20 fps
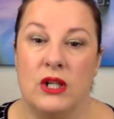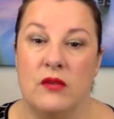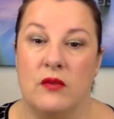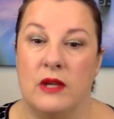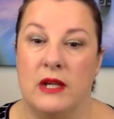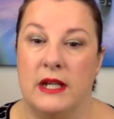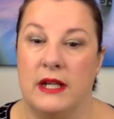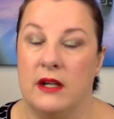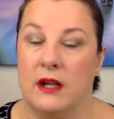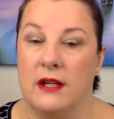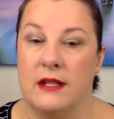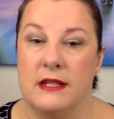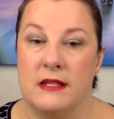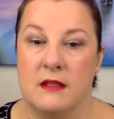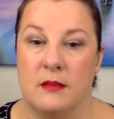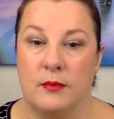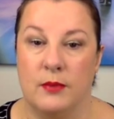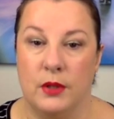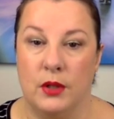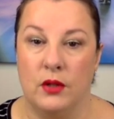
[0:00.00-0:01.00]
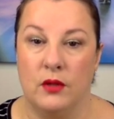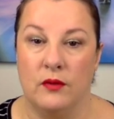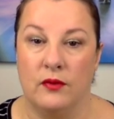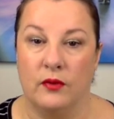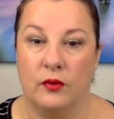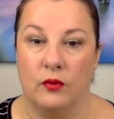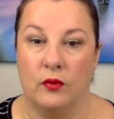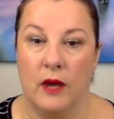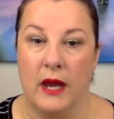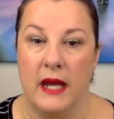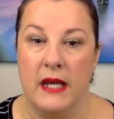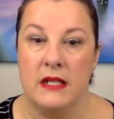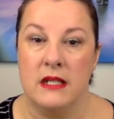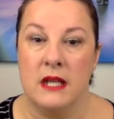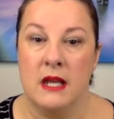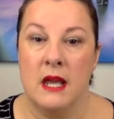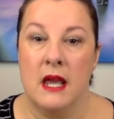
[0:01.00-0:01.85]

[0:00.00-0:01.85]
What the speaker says: really nice. It's a beautiful red.